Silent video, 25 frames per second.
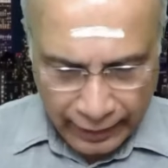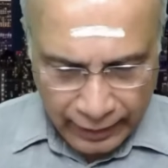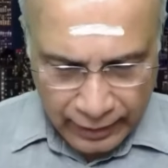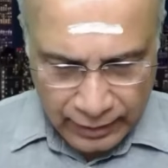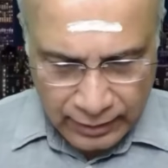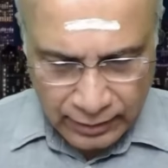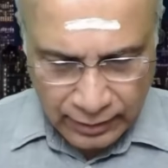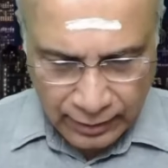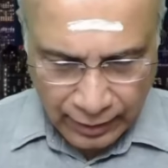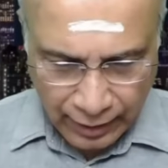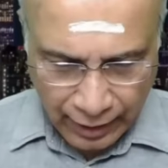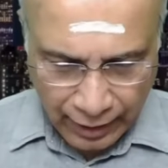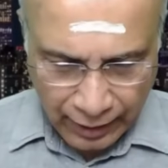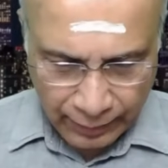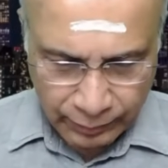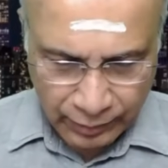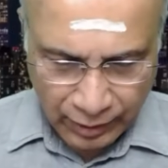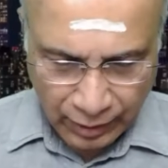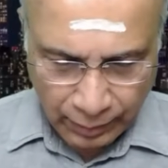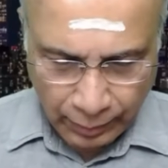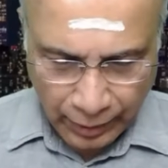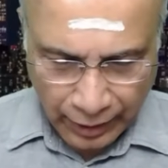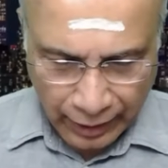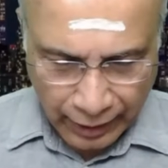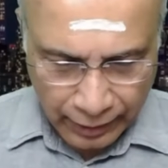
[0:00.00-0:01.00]
lands in
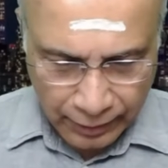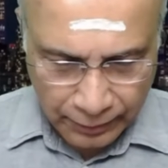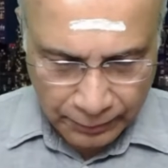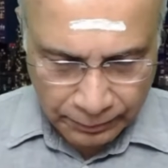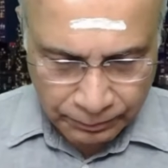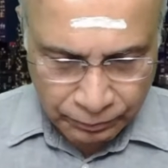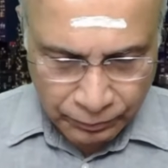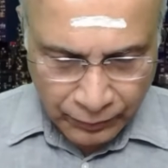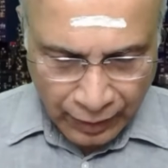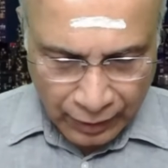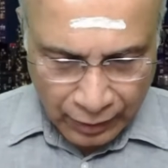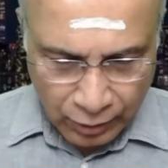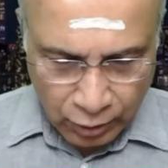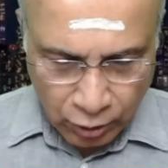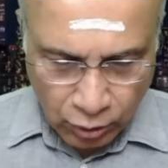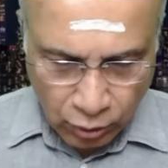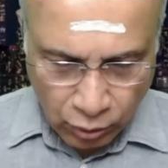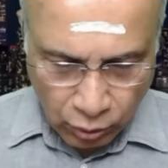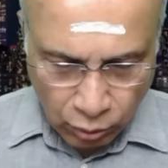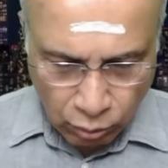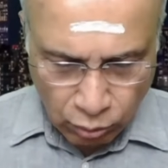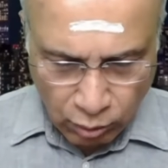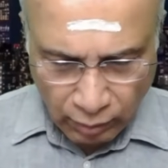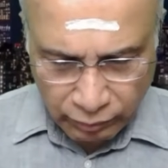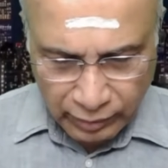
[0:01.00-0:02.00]
Ahmedabad. The
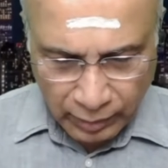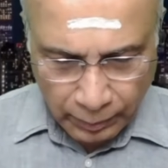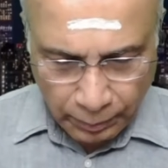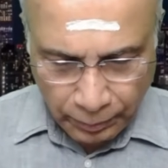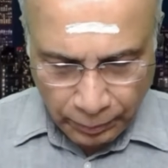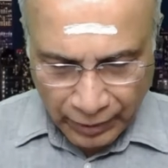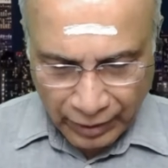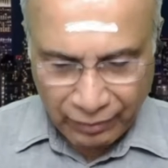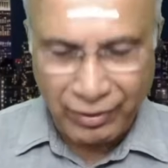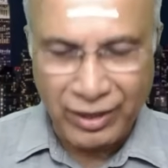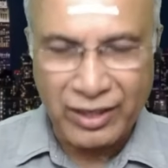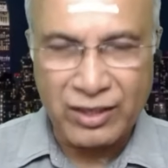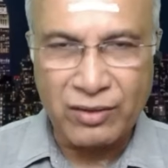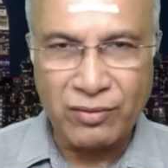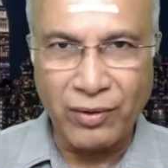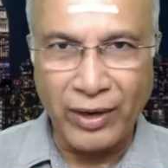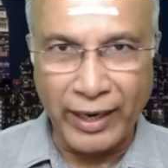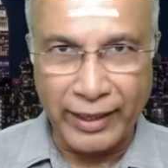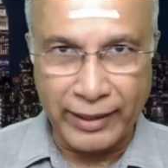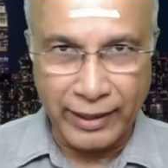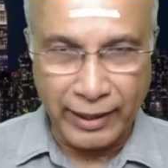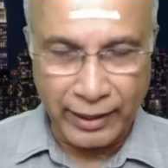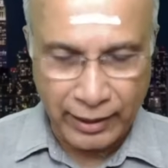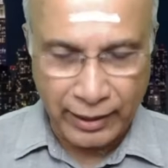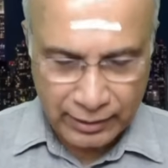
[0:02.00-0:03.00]
crew of the previous
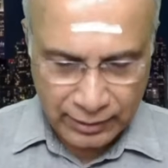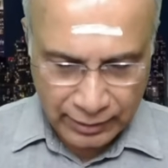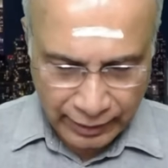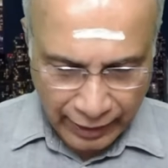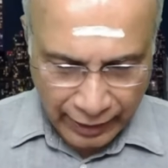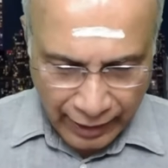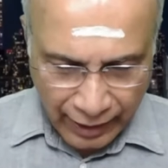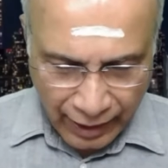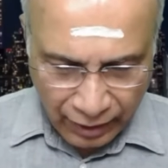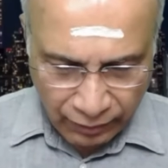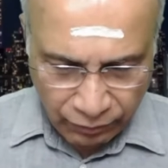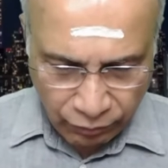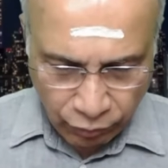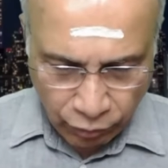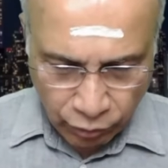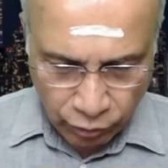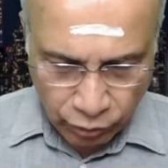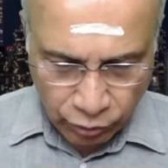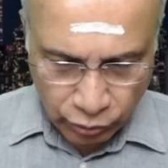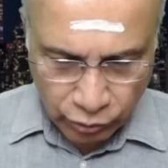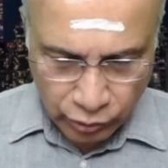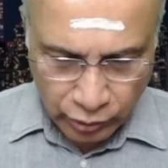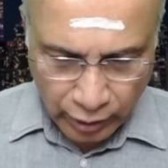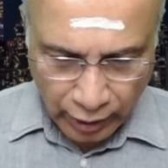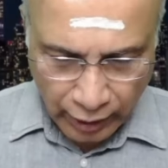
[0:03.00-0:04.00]
flight, that is
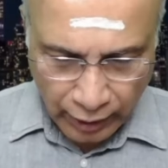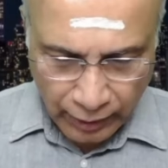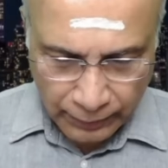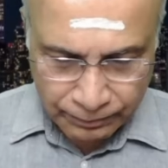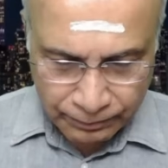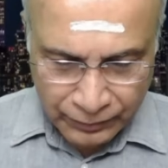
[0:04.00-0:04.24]
AI423,